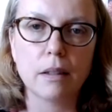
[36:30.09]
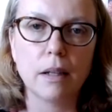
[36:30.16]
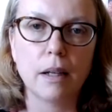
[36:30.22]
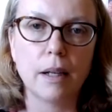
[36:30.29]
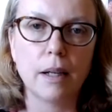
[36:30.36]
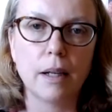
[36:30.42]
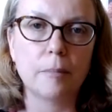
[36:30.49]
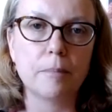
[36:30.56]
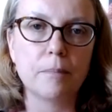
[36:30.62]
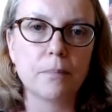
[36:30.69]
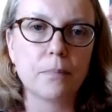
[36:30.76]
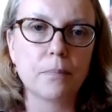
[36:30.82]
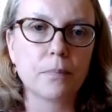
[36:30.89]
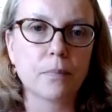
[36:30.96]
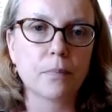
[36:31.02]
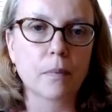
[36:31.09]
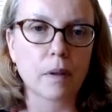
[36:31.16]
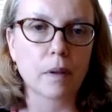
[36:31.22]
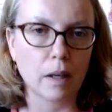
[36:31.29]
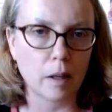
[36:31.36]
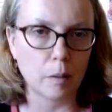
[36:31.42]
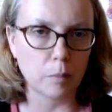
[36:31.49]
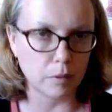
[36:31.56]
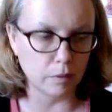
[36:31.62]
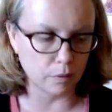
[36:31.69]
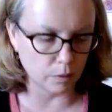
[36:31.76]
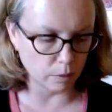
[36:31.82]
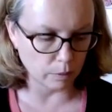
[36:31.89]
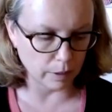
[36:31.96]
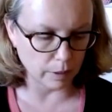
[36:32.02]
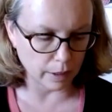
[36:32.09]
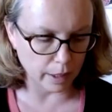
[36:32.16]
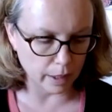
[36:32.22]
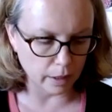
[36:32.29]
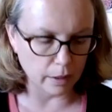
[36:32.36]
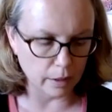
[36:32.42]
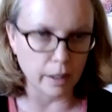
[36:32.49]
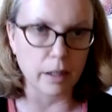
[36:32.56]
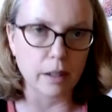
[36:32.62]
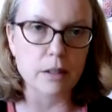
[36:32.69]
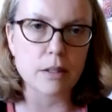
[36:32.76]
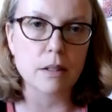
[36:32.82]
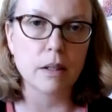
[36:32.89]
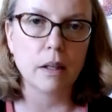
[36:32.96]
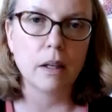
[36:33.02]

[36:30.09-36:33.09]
a couple related links.